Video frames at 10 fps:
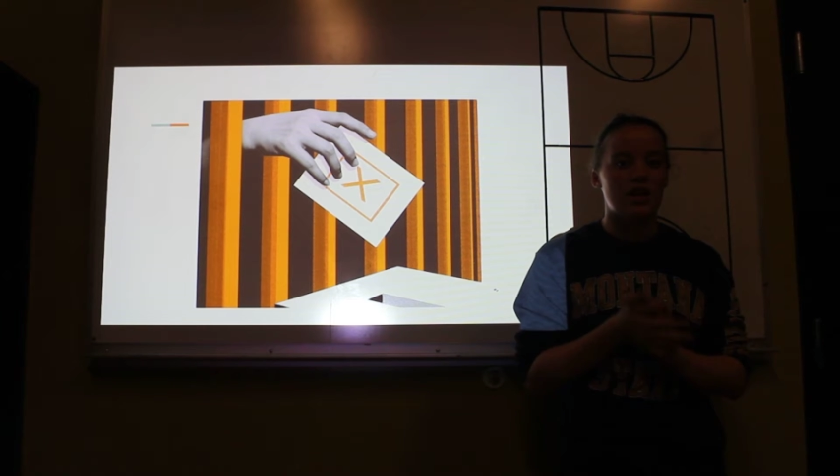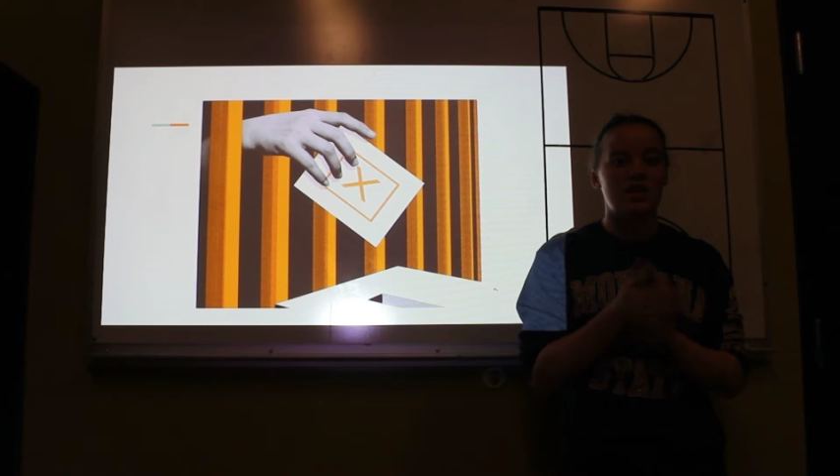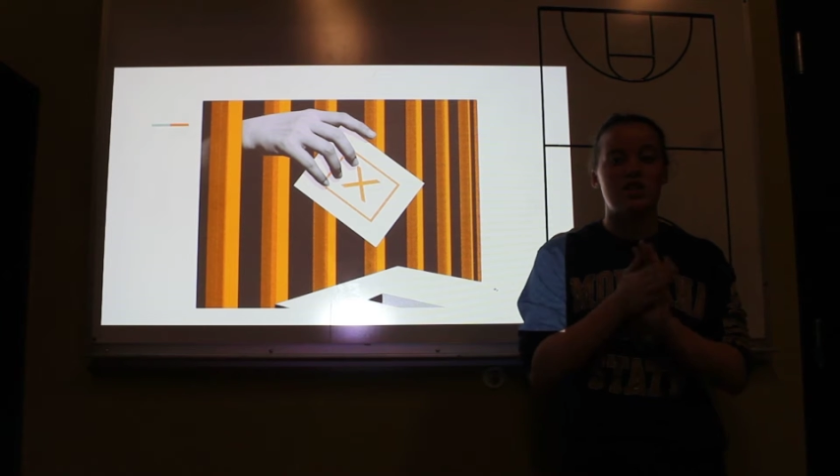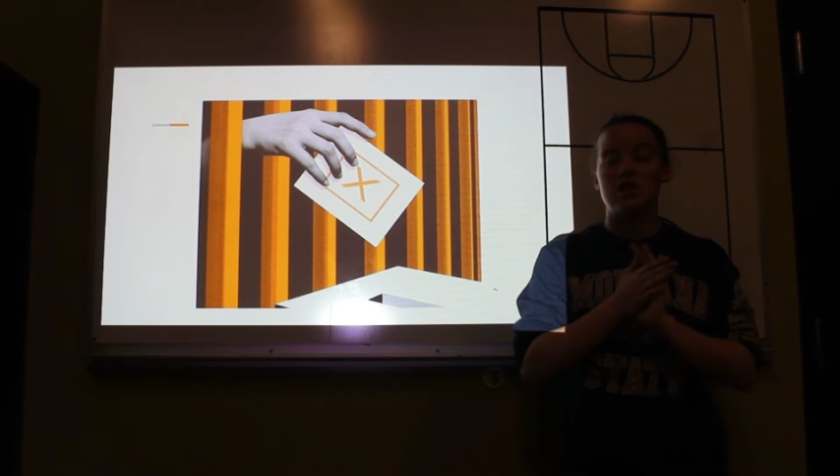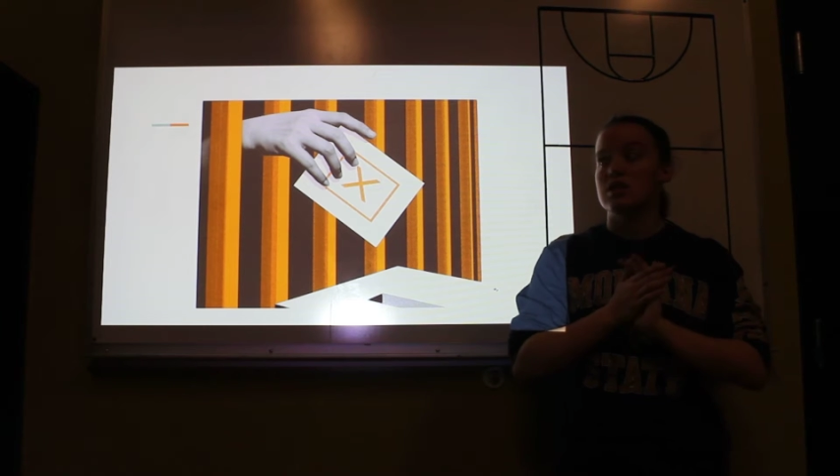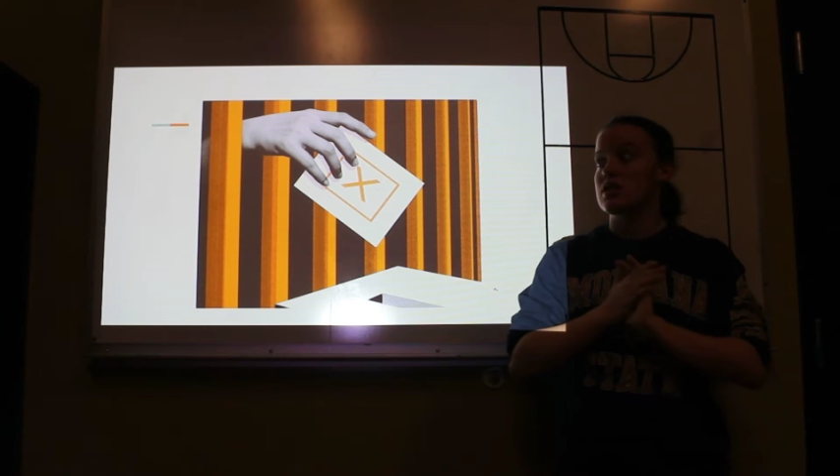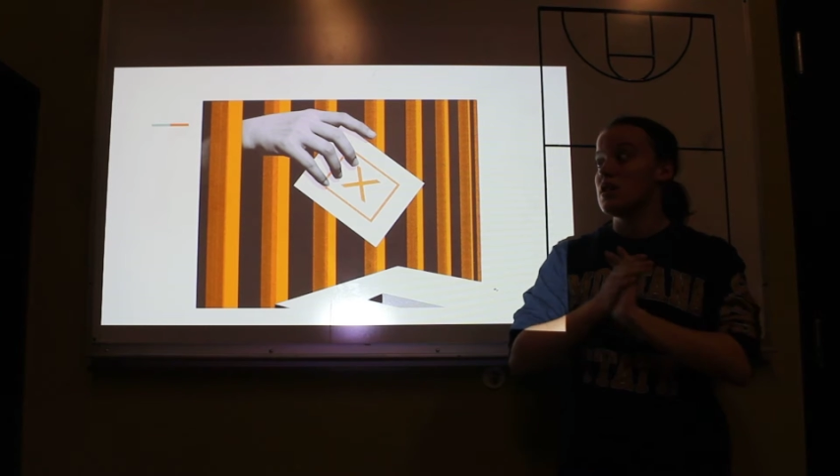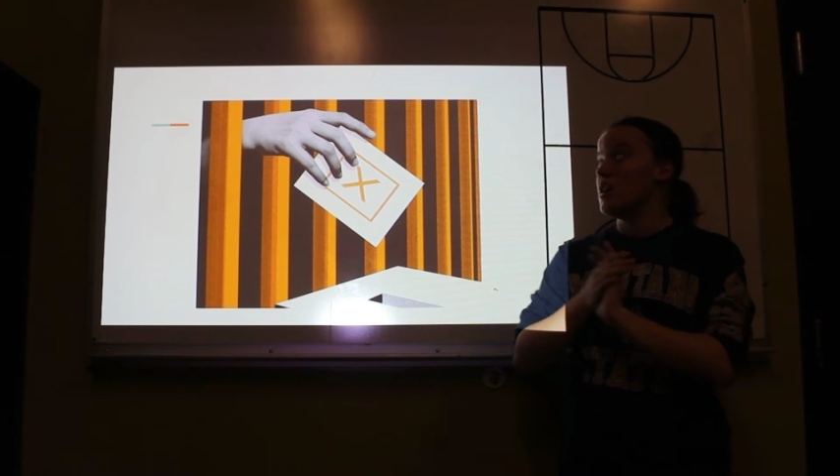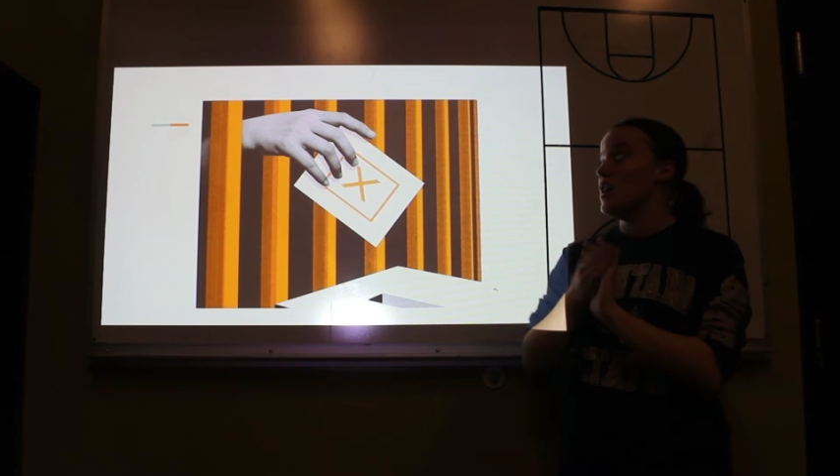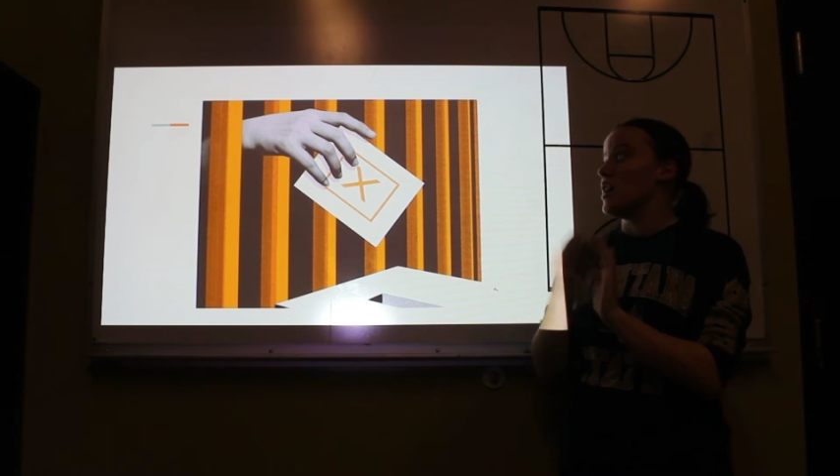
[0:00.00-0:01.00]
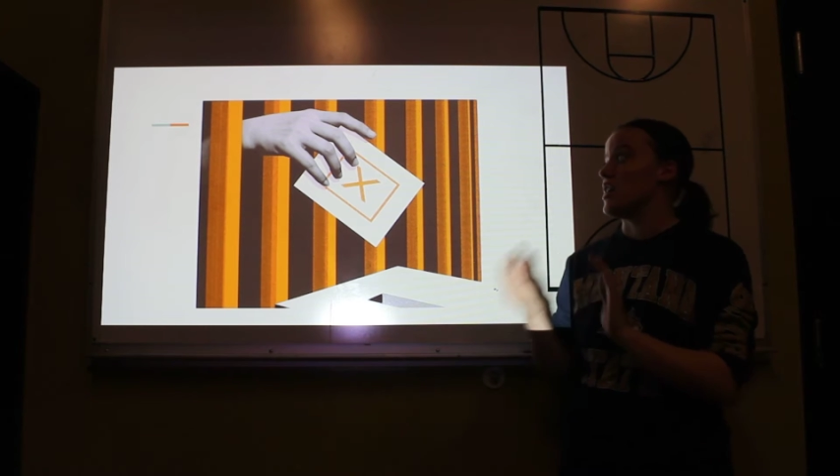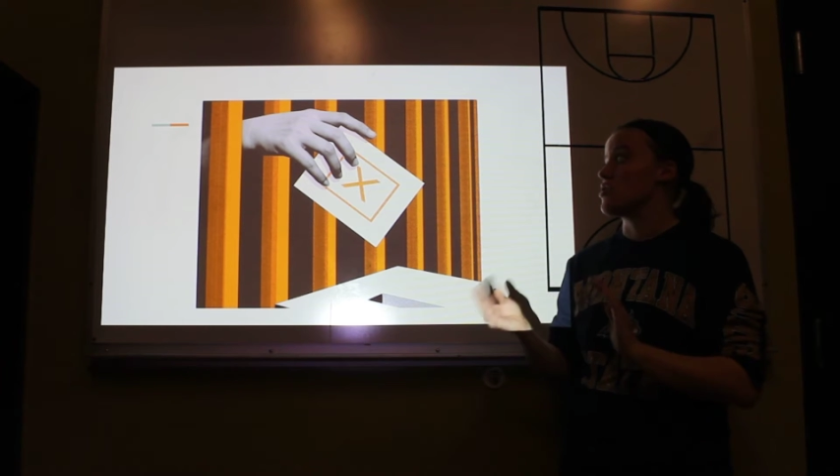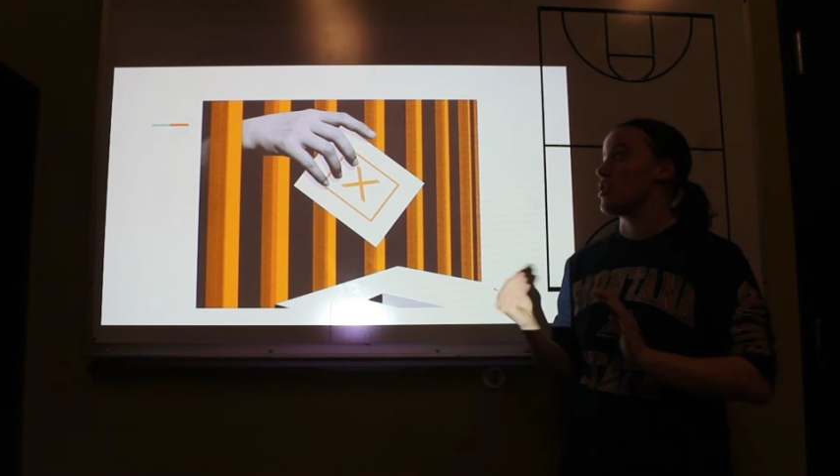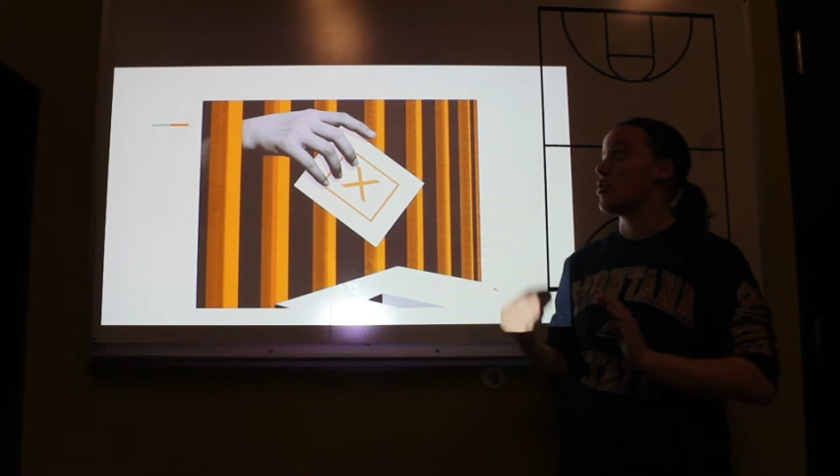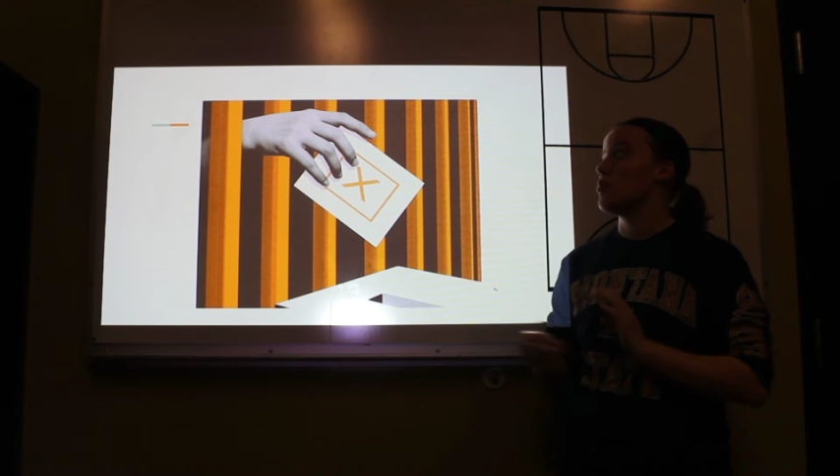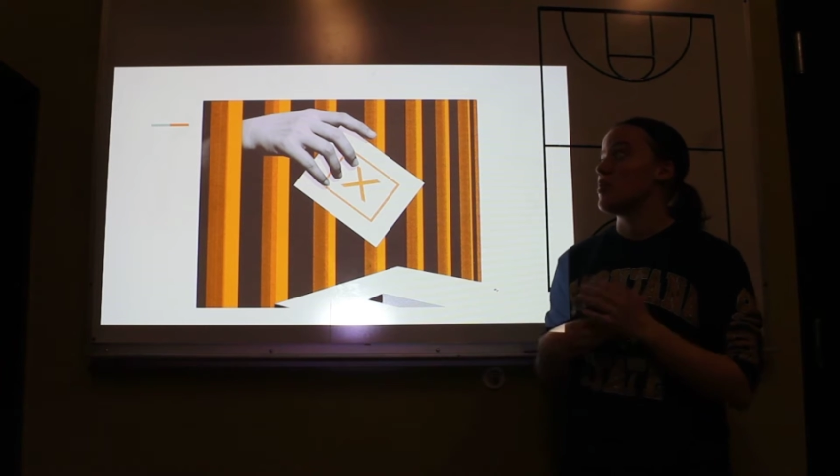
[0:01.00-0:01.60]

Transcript: It's just, in general,